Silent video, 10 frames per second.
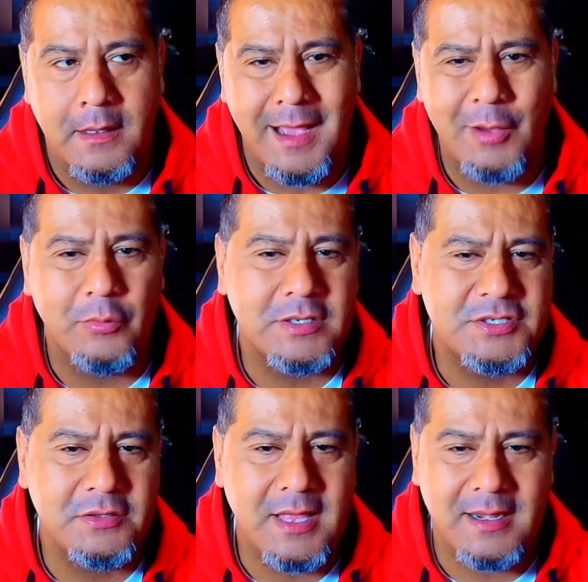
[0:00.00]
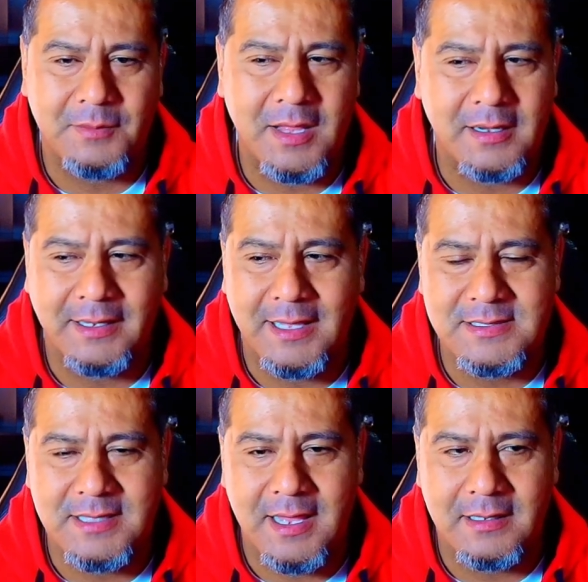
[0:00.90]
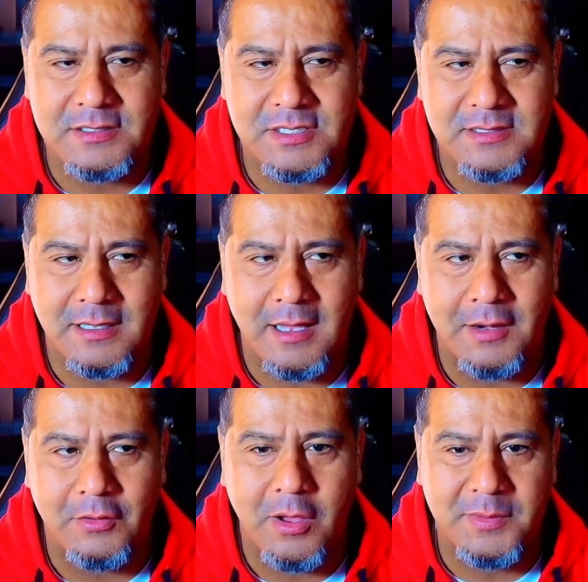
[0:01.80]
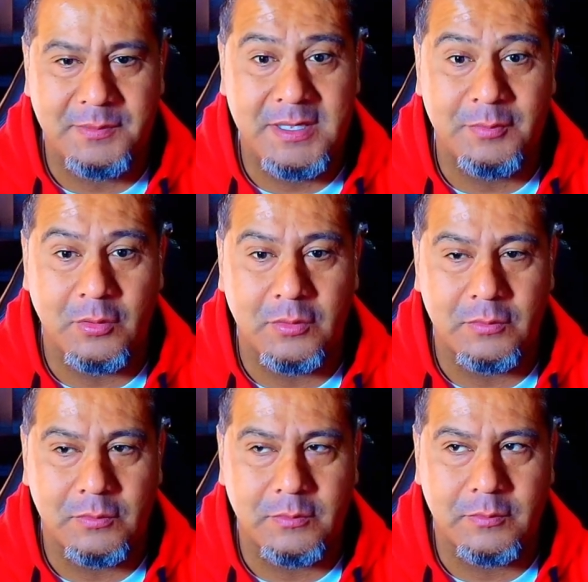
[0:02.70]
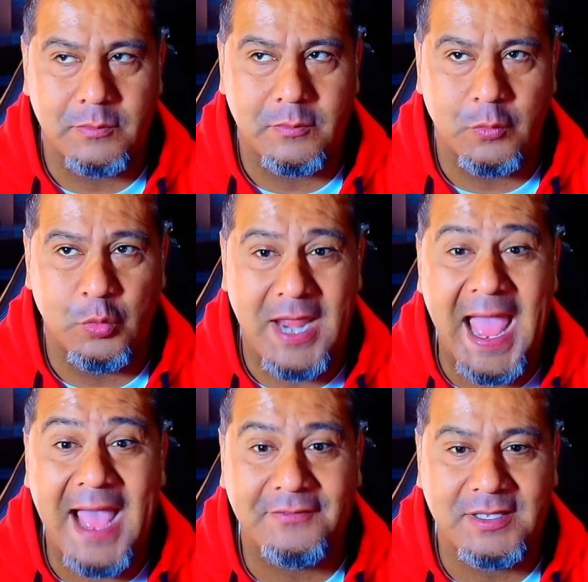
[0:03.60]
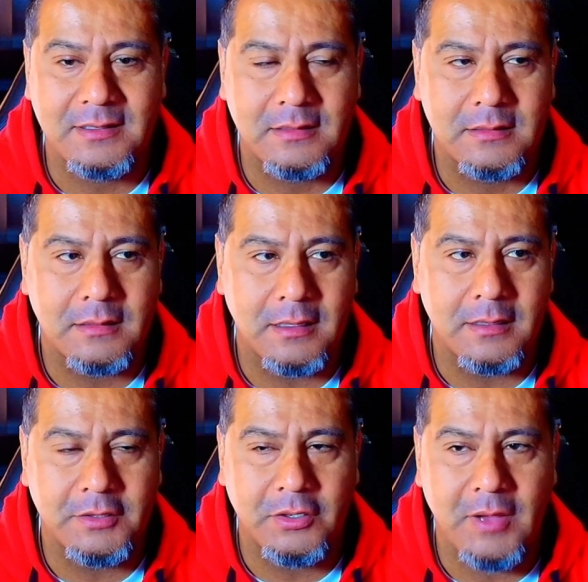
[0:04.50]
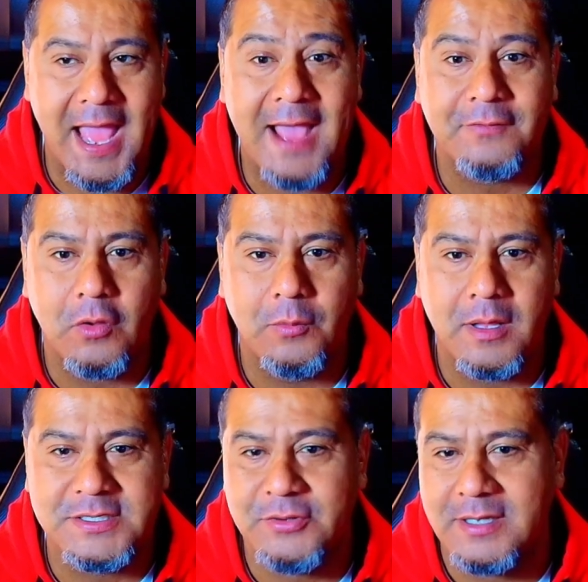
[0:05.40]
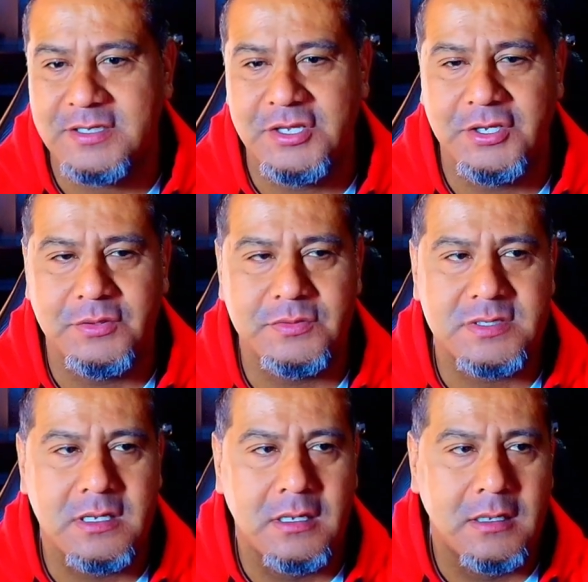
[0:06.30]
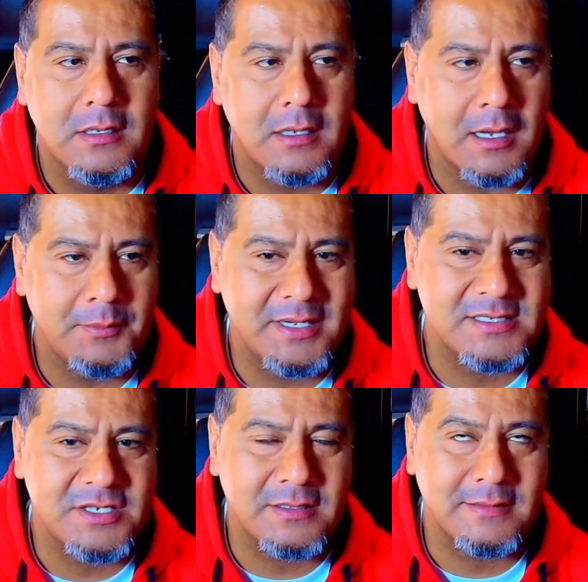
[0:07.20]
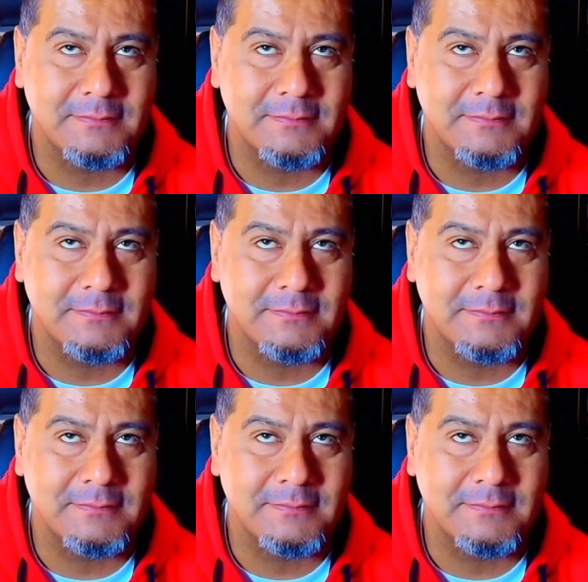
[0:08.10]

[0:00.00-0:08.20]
I would do that. I'm not against that. It's just I don't know how many people would have it, you know, have Cobalt Strike to use. It is...